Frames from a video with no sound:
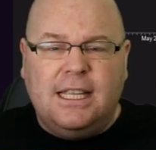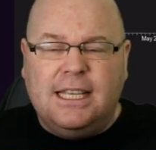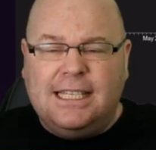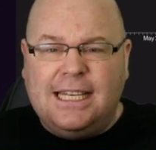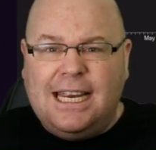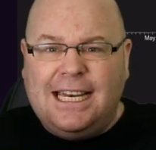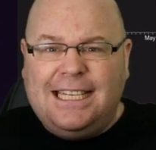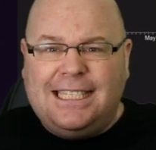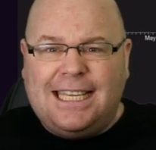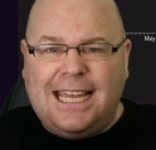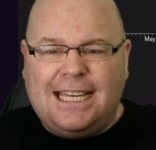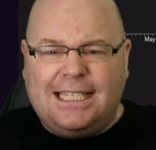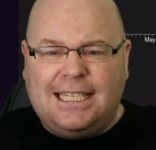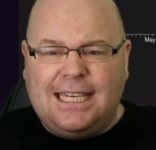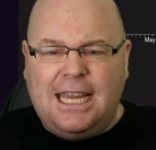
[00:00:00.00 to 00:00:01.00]
there's nearly
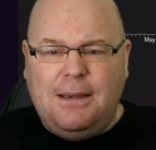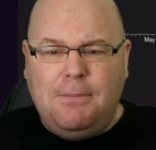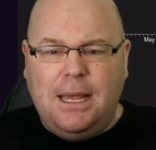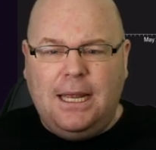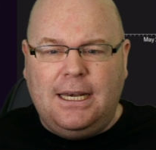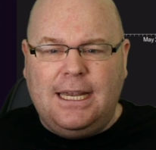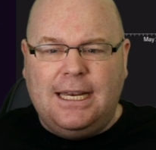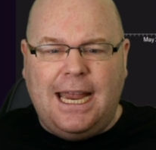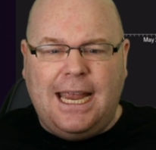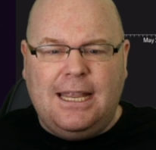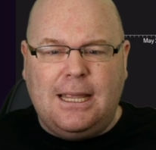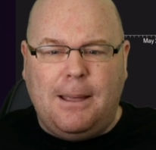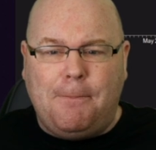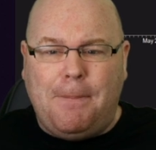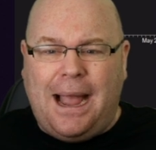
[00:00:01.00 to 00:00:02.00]
sixteen million pounds
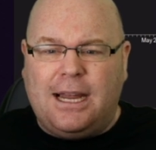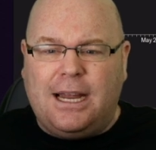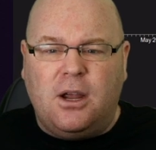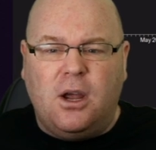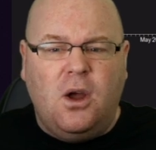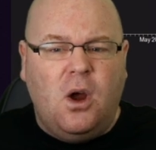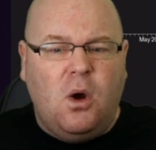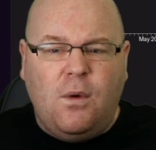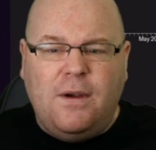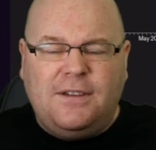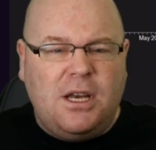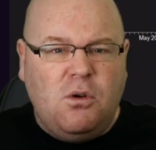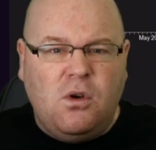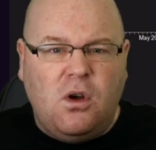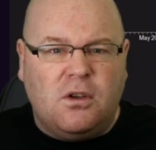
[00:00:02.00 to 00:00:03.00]
in the bank. We've
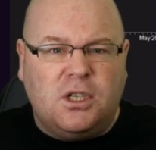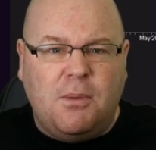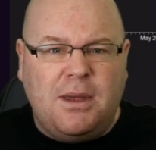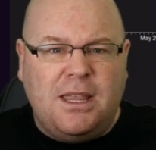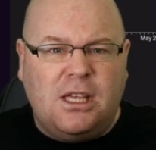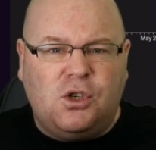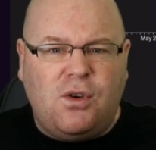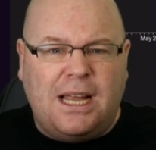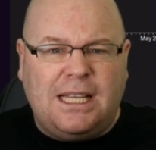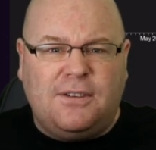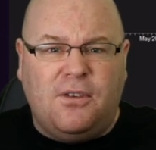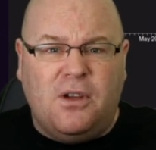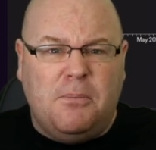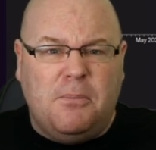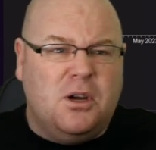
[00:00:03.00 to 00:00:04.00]
still got some in the
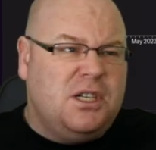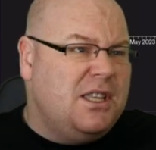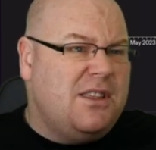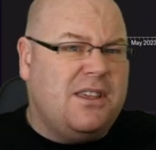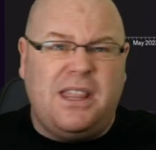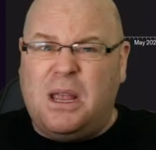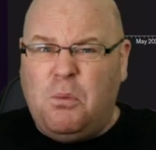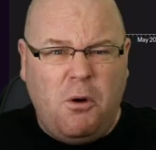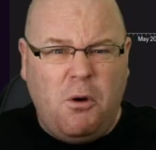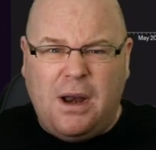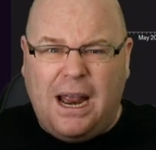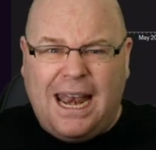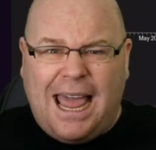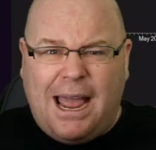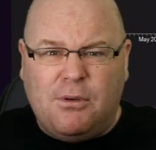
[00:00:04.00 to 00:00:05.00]
transfer budget that they
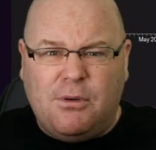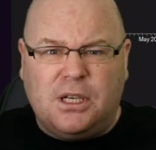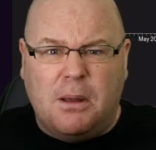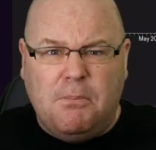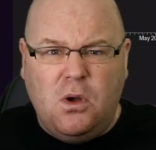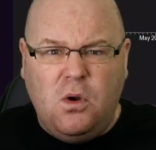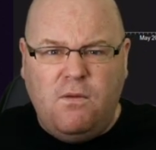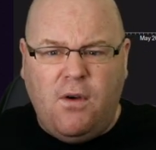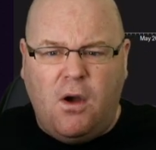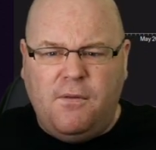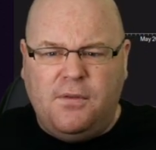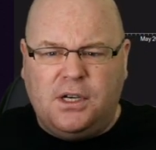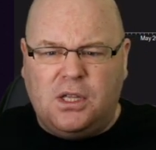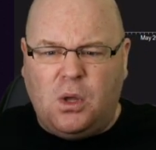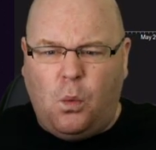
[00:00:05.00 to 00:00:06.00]
won't allow us to move
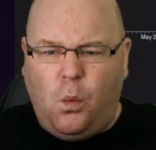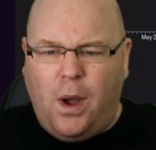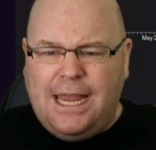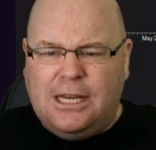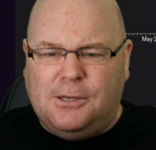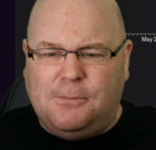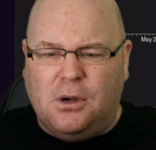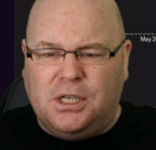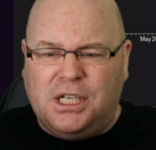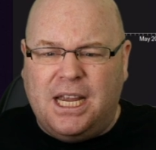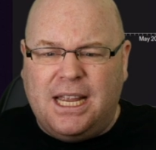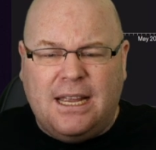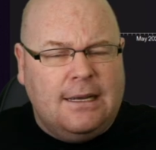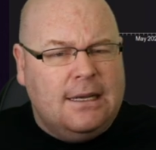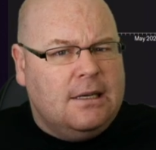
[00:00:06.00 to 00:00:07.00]
over to the wage
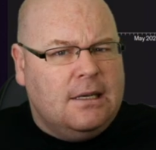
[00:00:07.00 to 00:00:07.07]
budget.